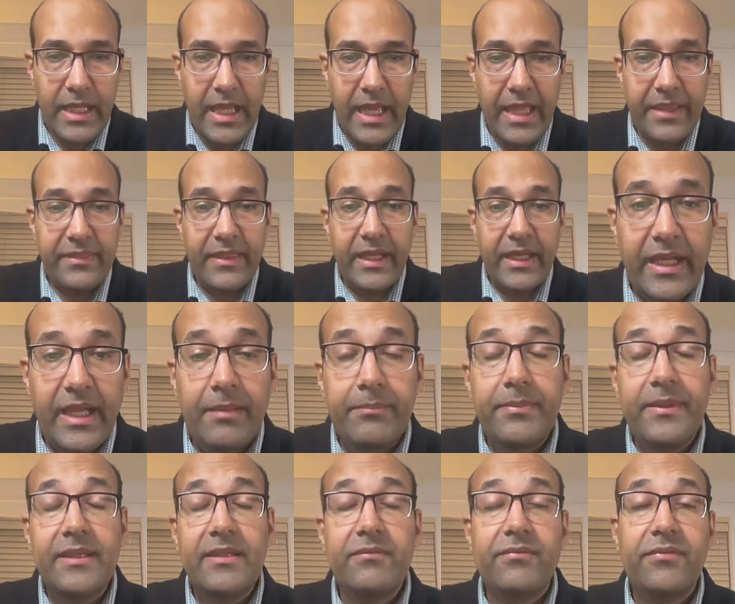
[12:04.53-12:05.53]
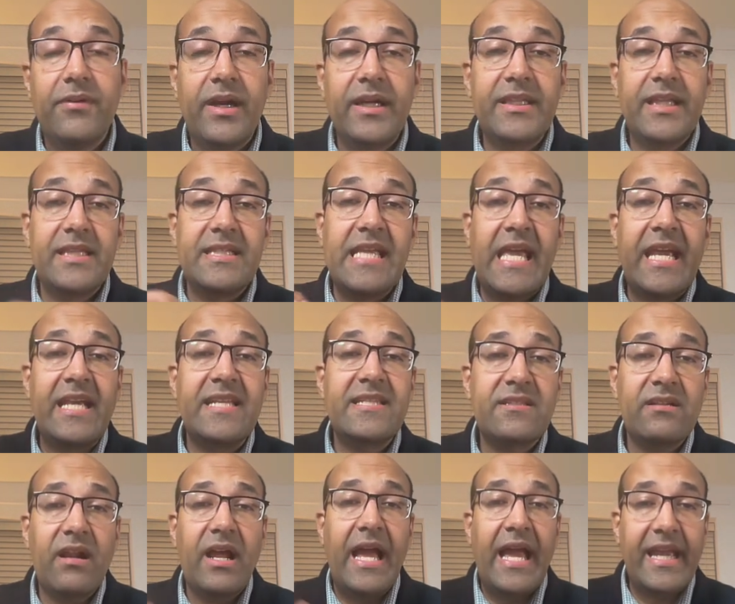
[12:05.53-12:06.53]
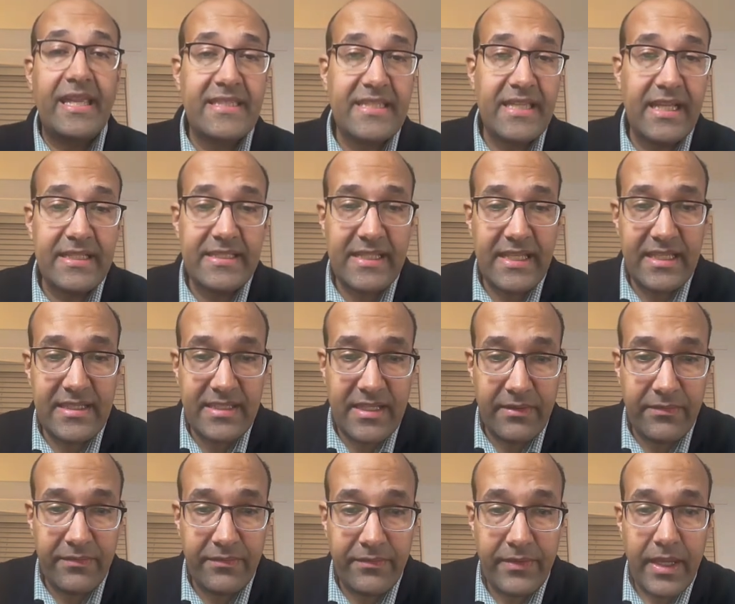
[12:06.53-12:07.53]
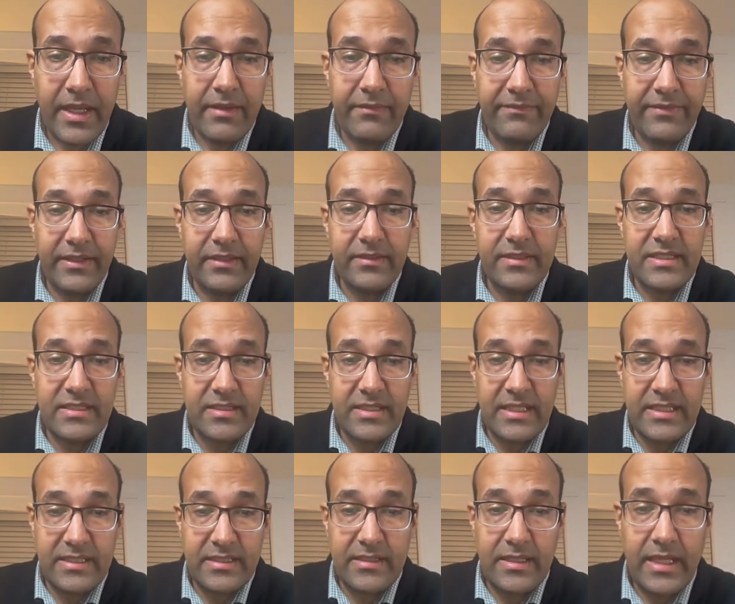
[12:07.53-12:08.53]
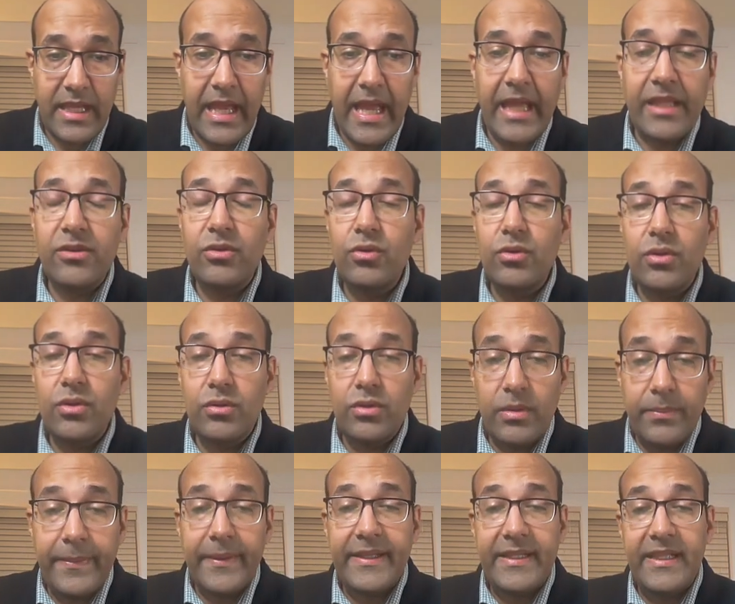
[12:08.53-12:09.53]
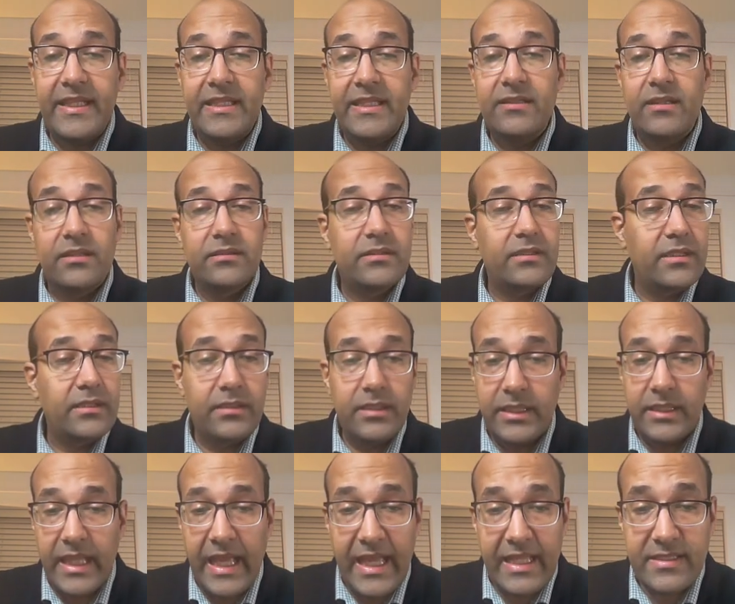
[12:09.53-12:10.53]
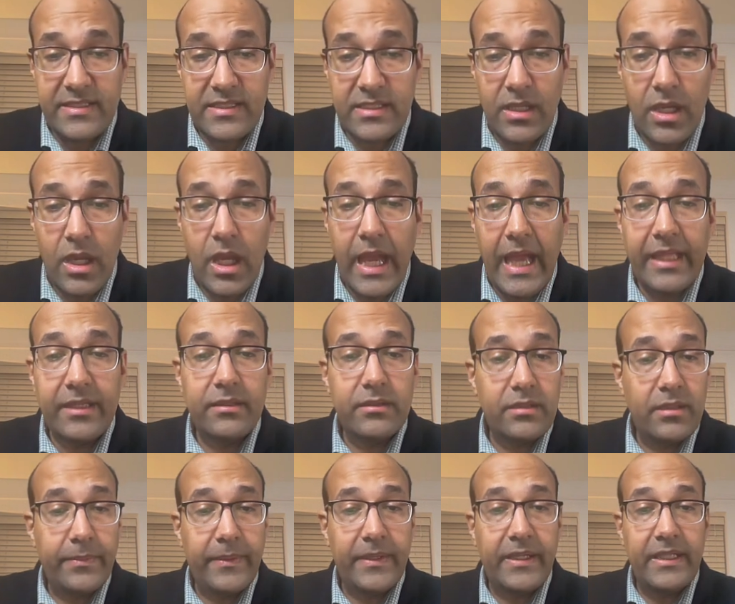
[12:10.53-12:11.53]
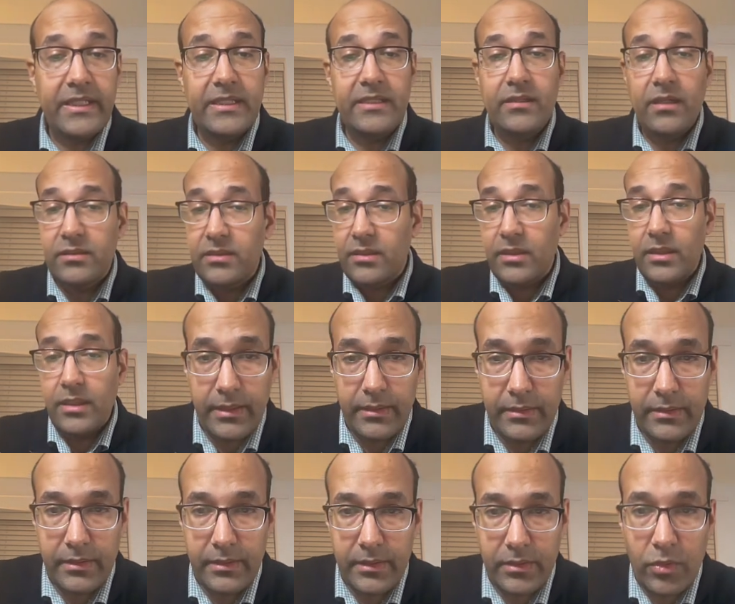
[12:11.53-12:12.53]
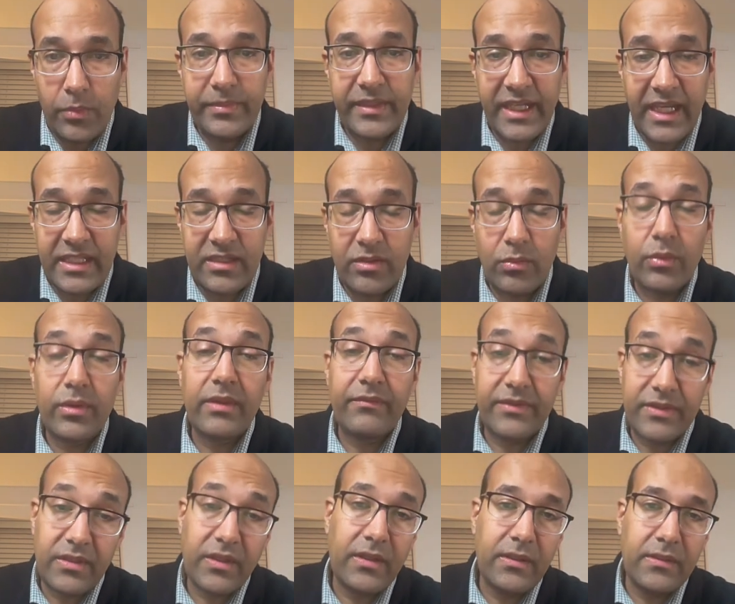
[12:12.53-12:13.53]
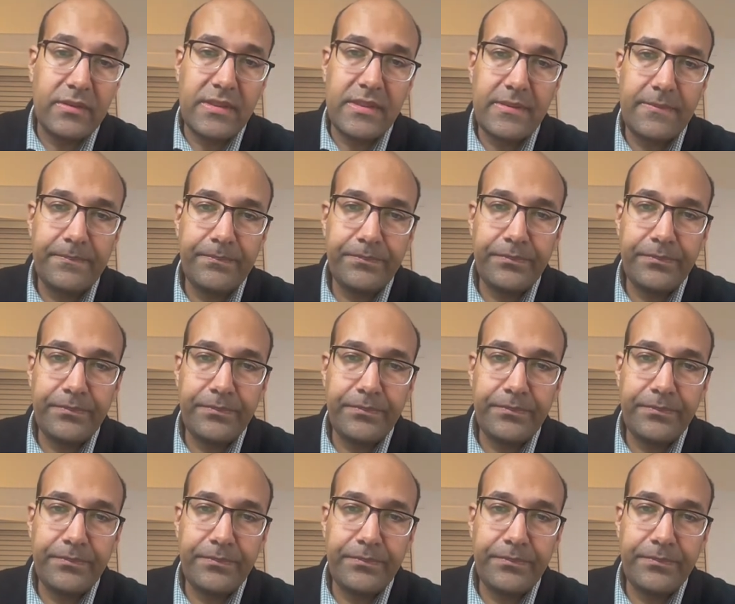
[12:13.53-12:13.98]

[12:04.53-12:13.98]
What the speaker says: And can be defined as extra-axial CSF filled cyst, and you typically don't enhance and typically not in communicating with the ventricles.